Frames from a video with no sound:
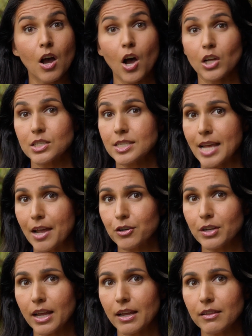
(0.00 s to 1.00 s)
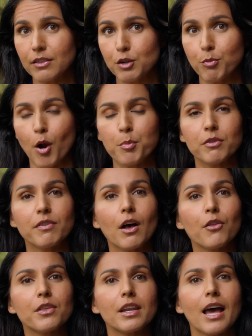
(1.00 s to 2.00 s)
On Saturday, the Department of
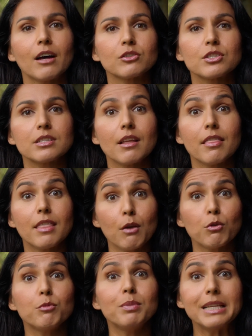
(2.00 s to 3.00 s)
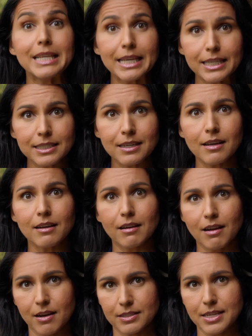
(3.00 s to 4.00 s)
Health announced they would begin
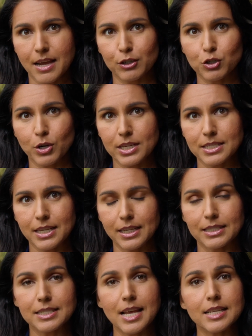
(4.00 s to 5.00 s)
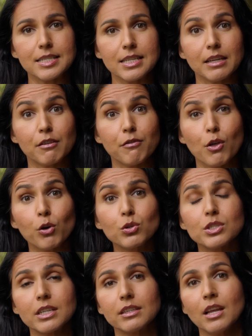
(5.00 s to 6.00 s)
contact tracing and testing of
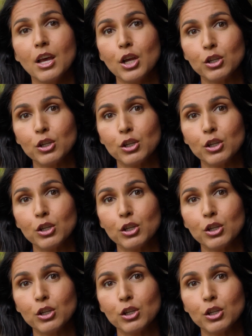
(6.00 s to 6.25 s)
those in